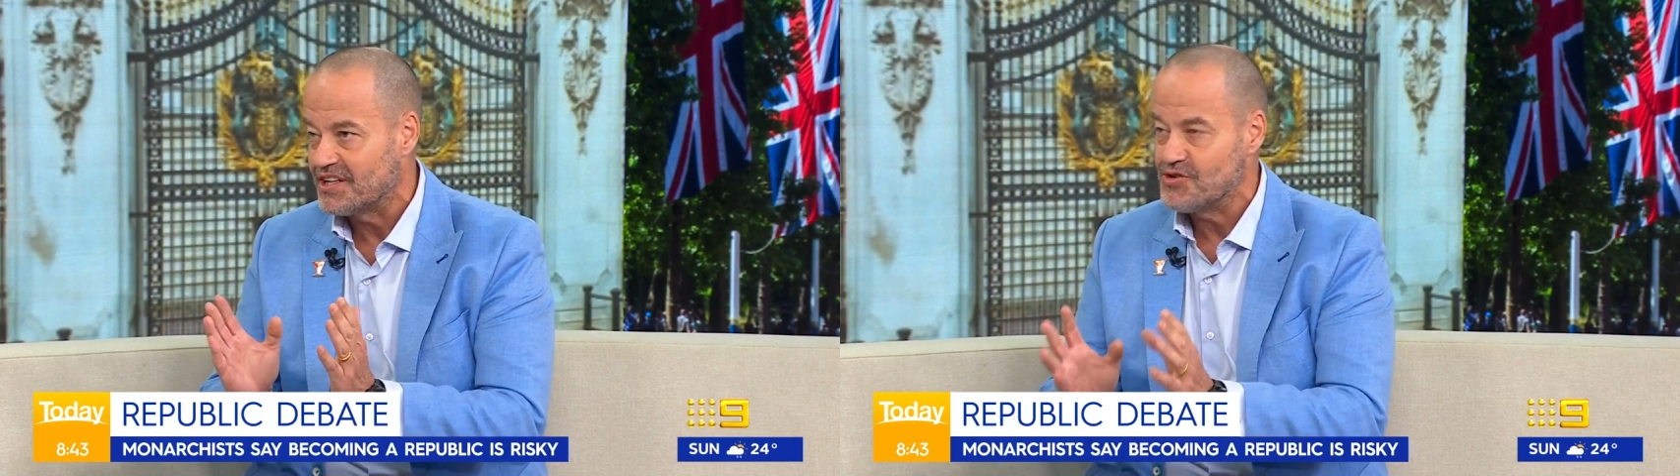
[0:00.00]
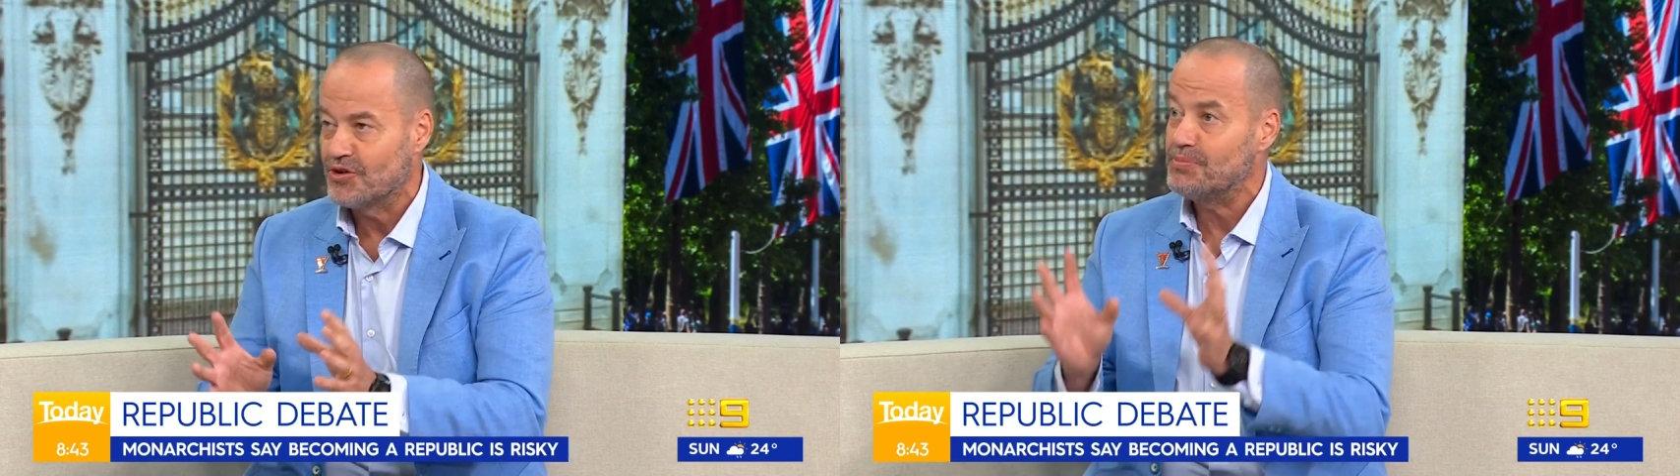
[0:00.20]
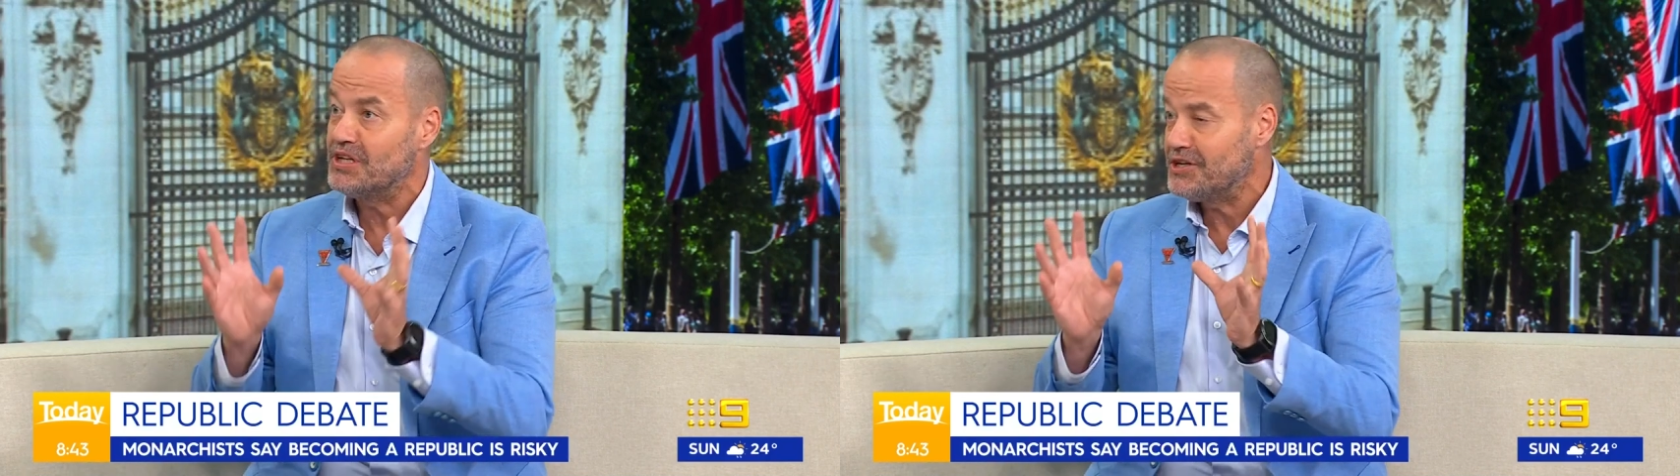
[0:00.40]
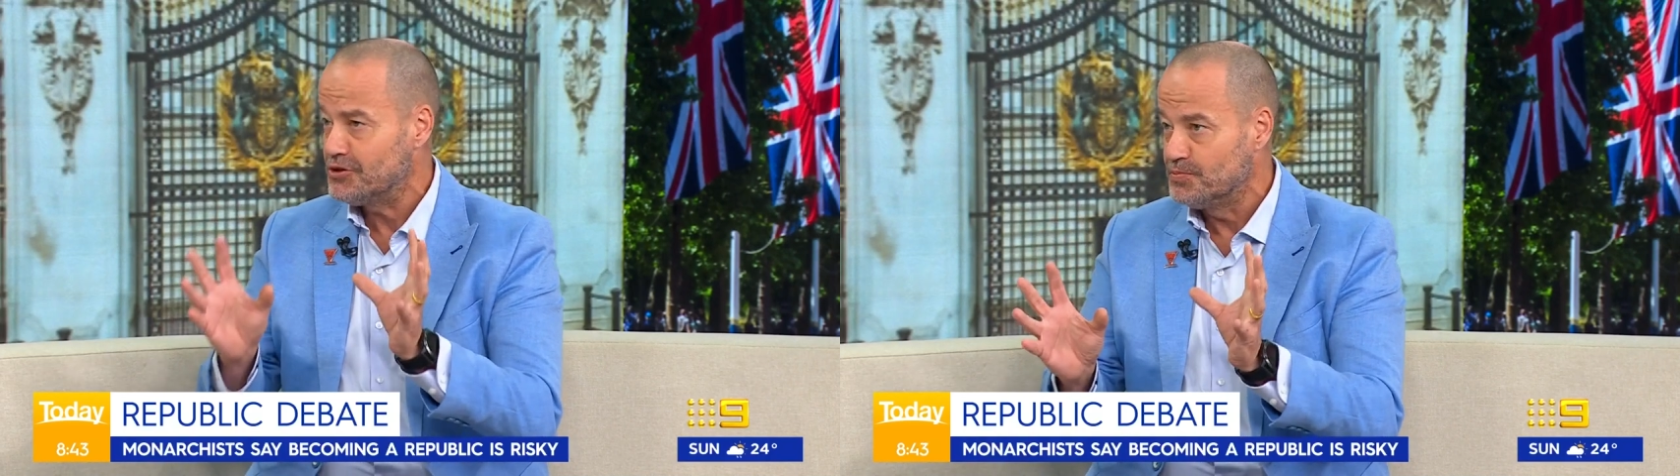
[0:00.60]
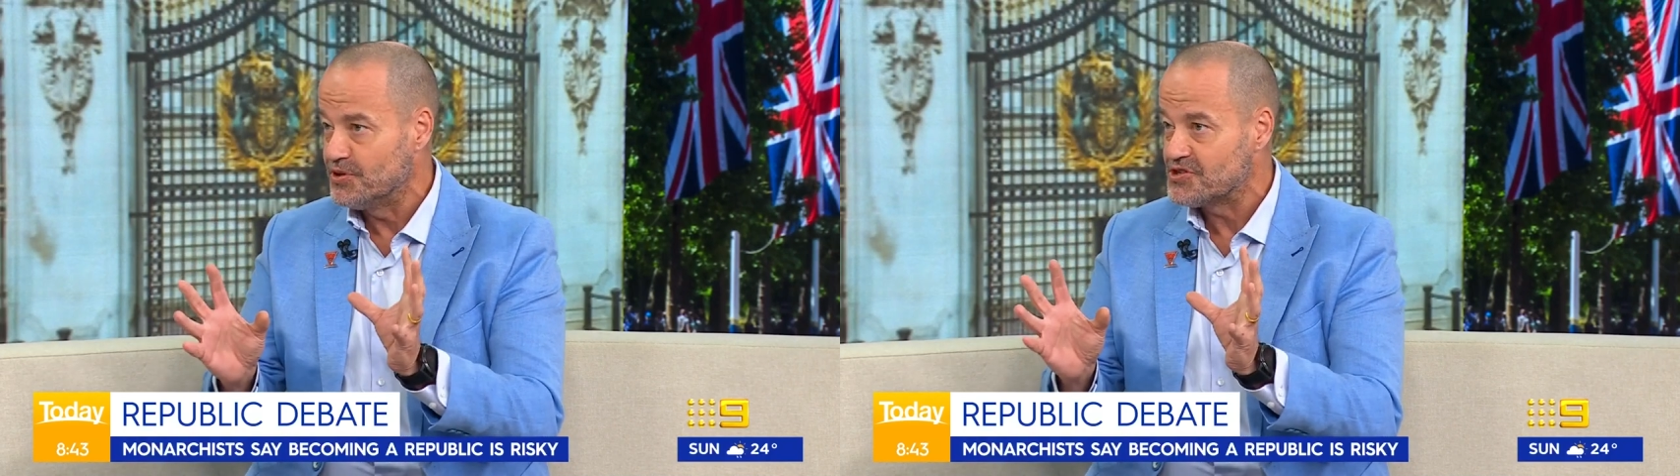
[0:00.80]
It's not a
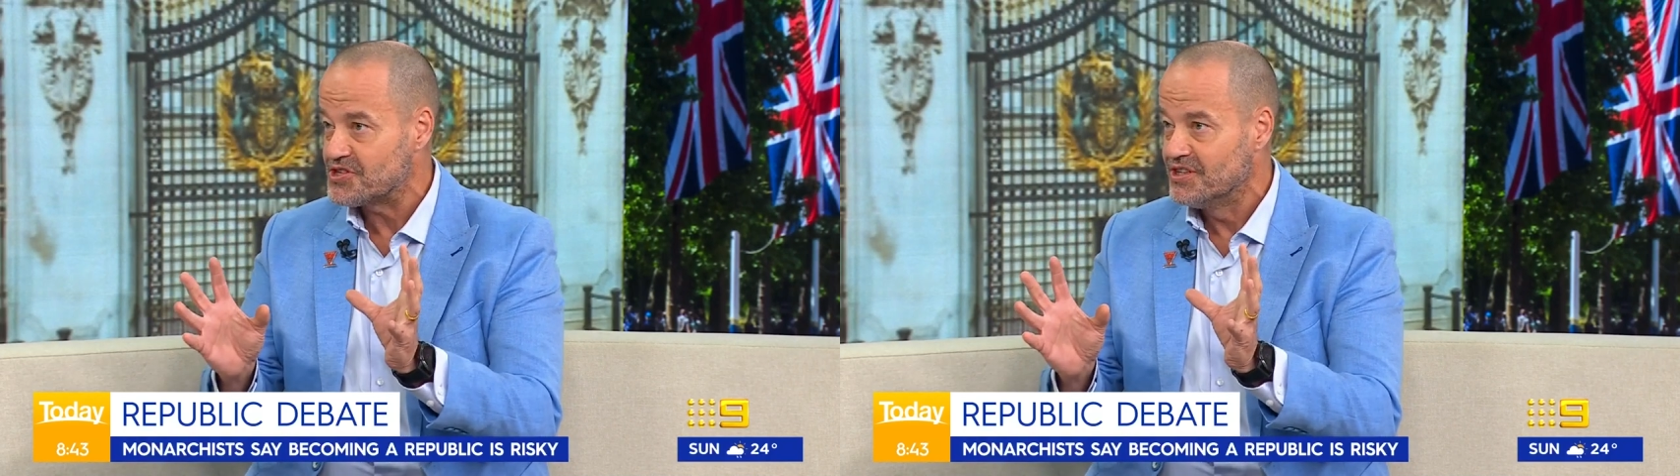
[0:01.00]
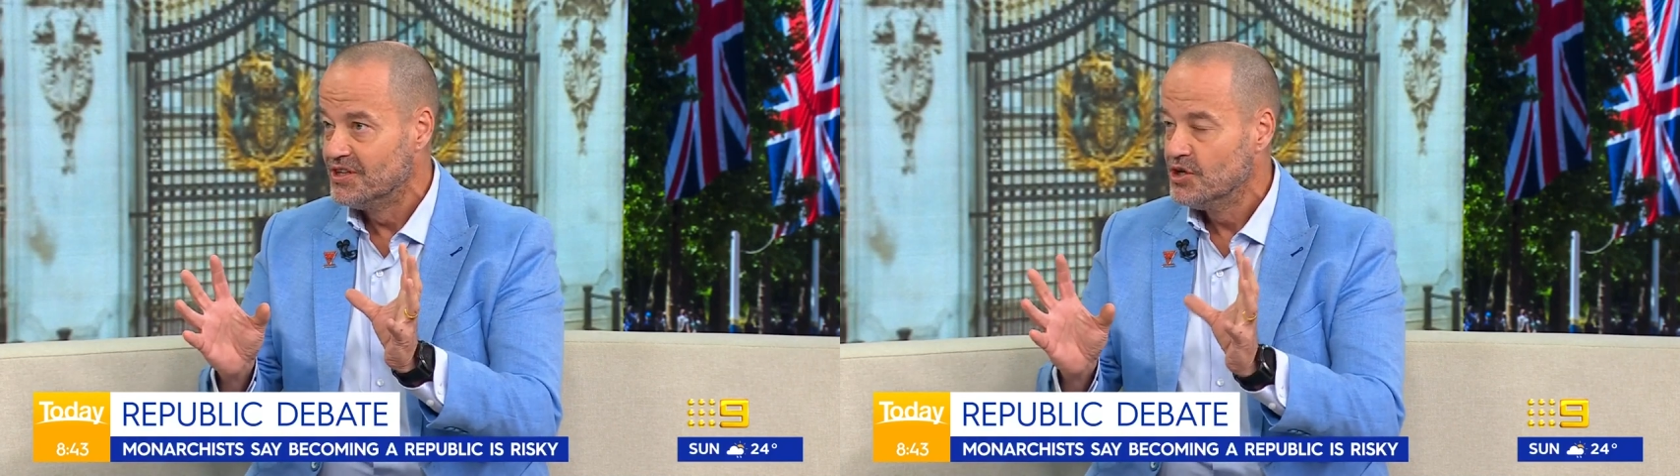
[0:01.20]
political person